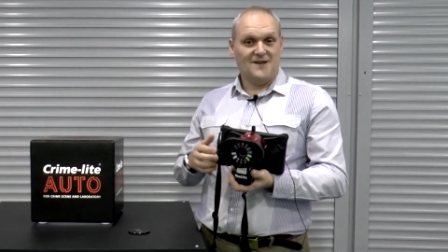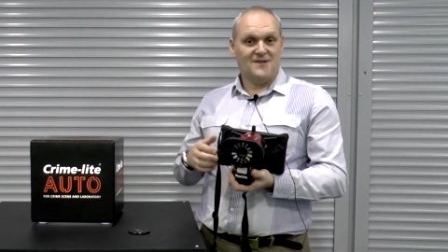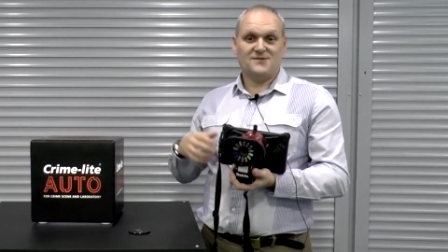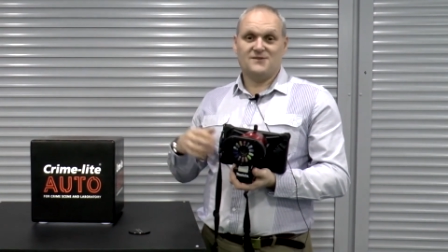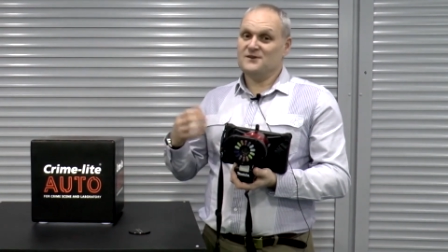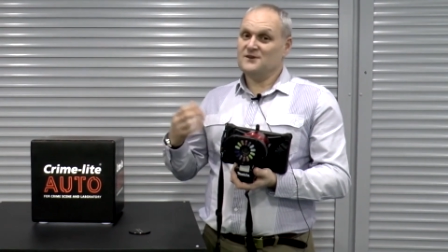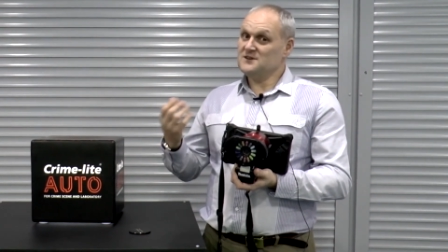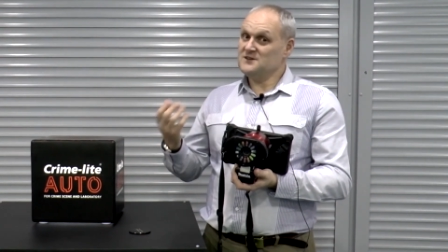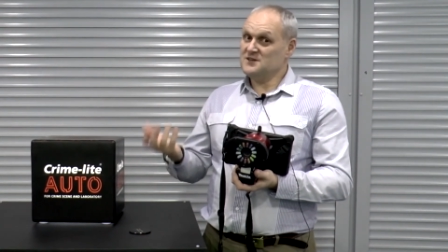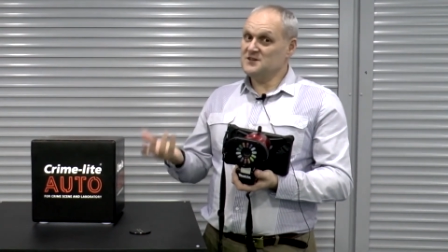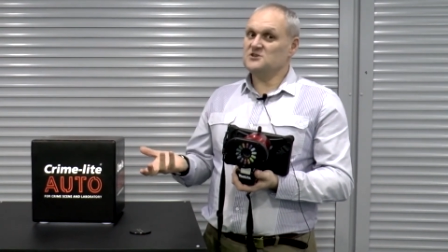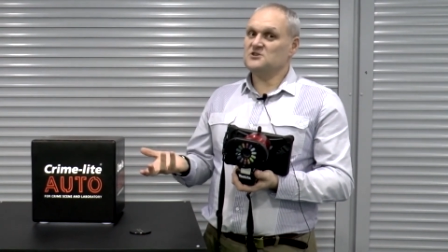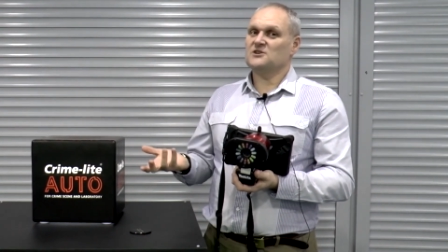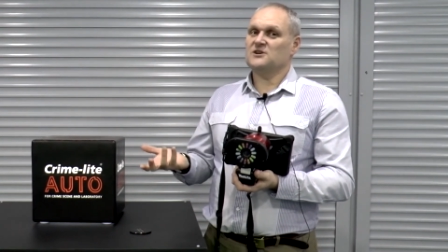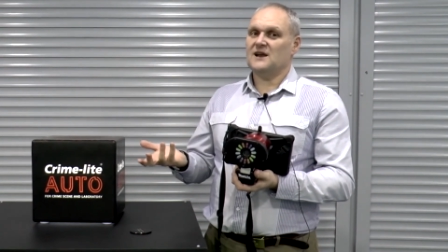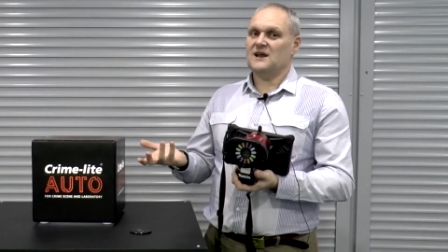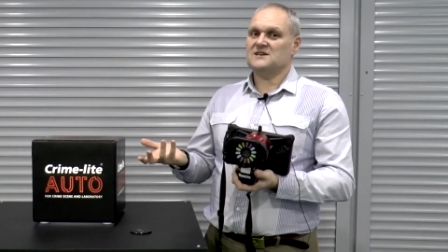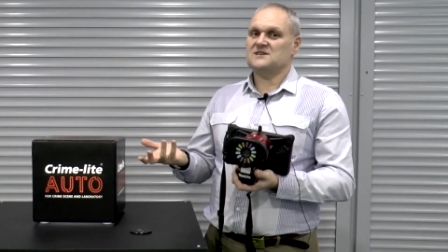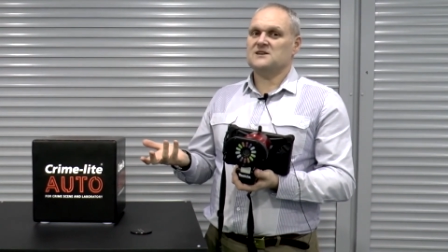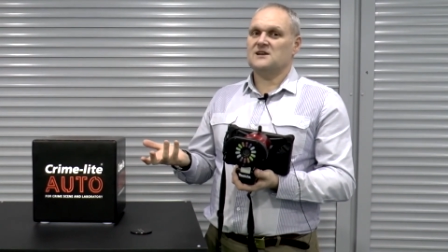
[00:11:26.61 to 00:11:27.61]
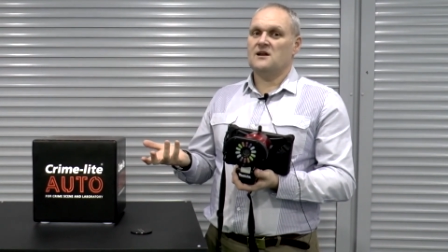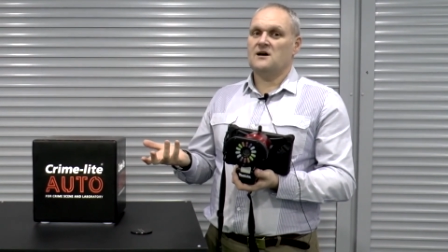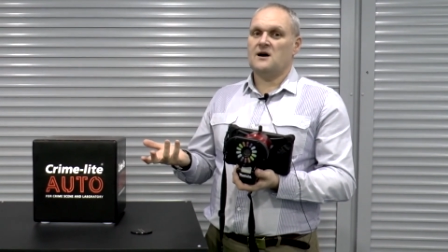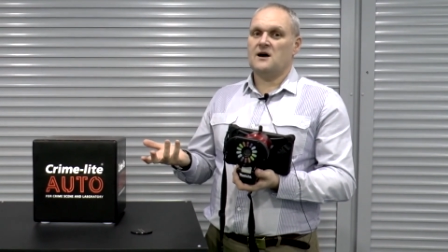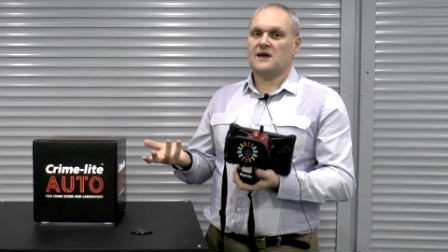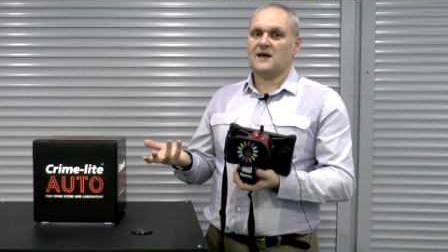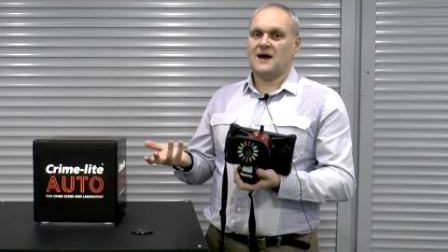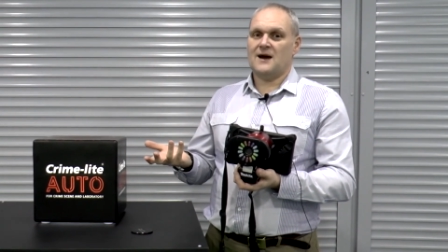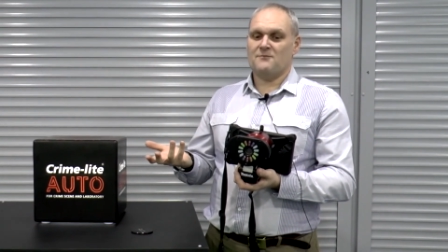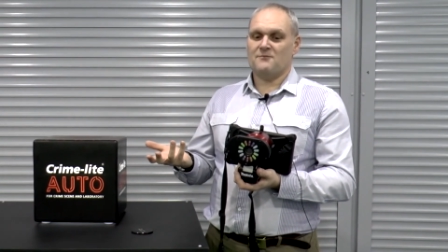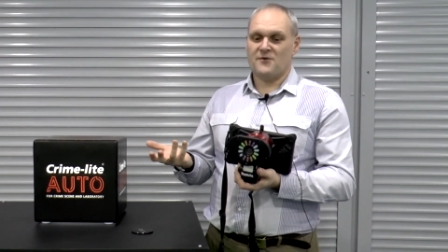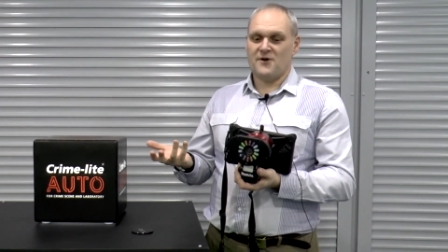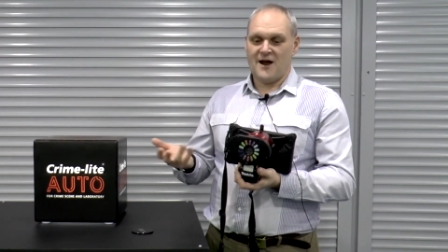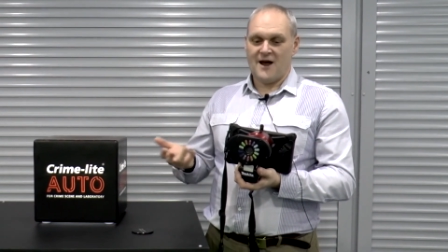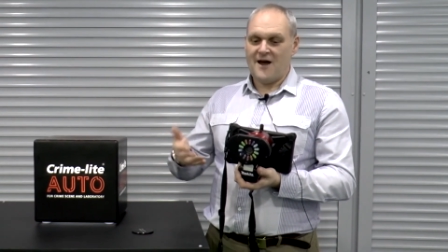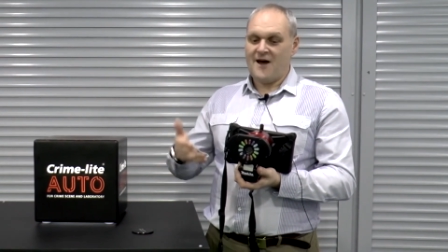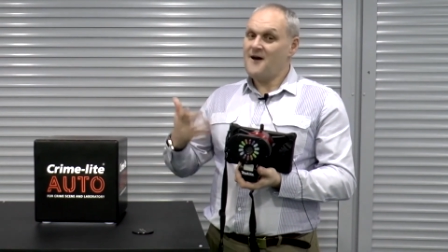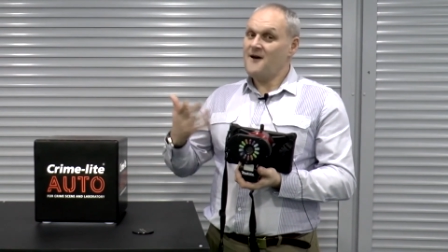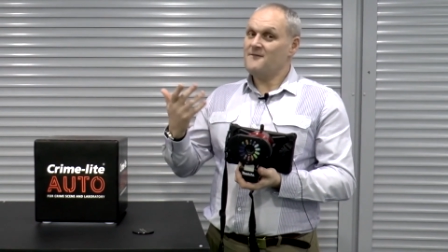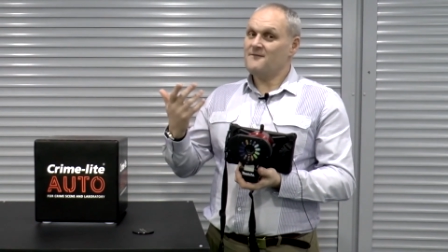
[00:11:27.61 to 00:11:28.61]
than a digital SLR
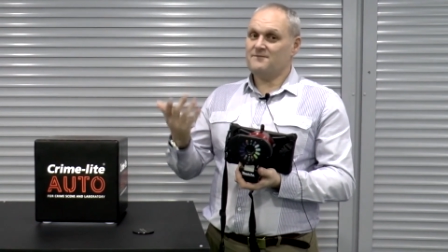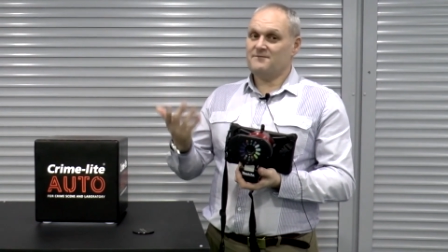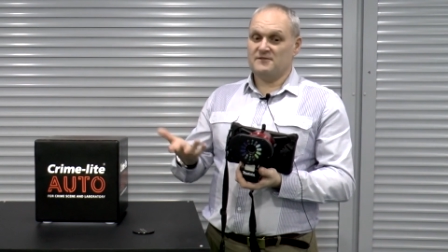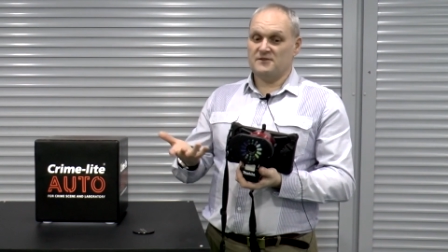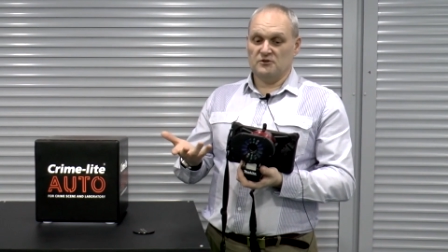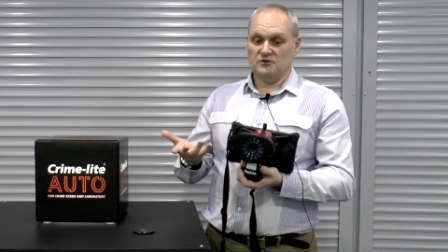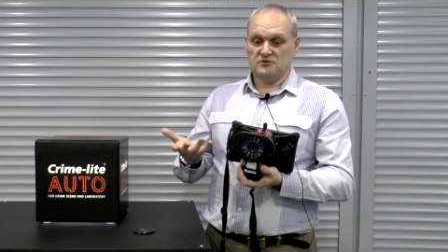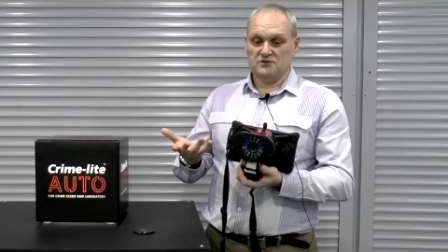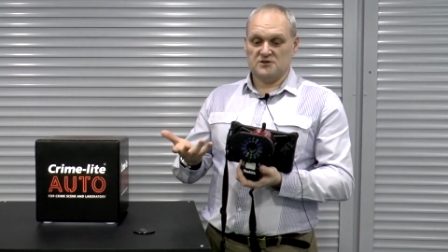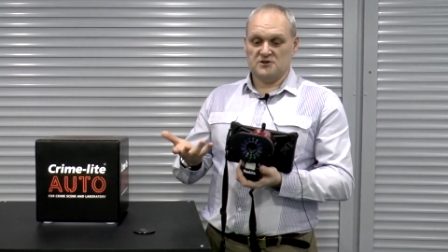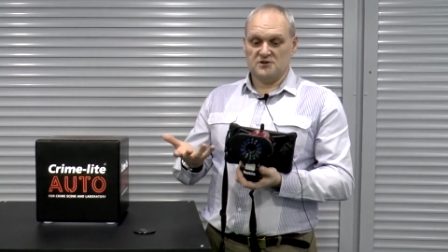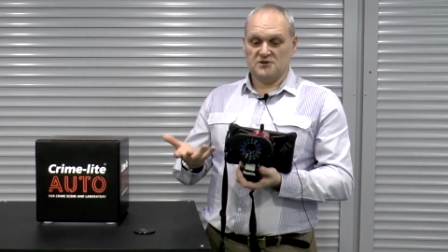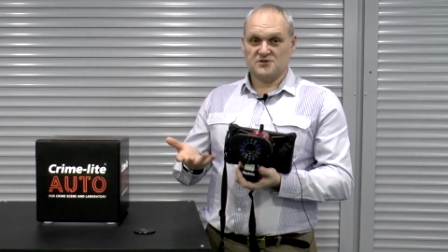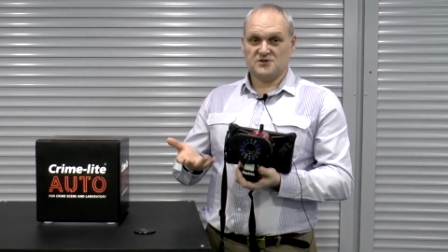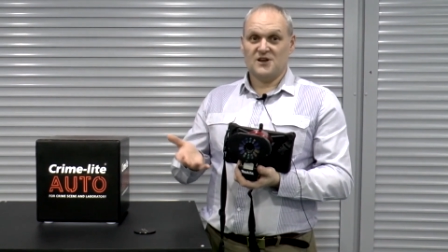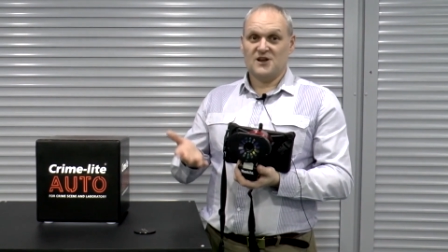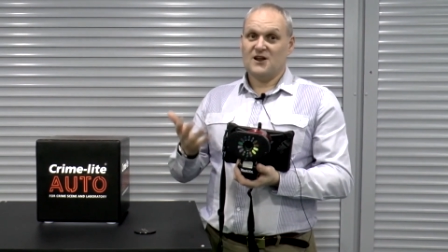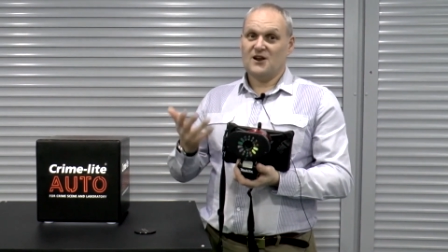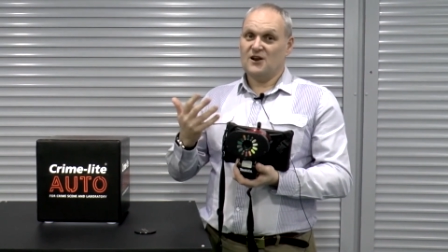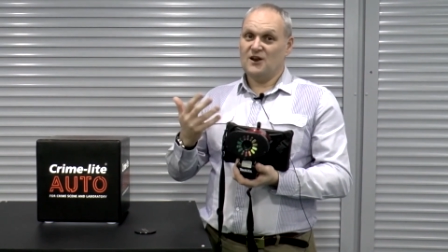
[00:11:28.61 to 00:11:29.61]
camera filters,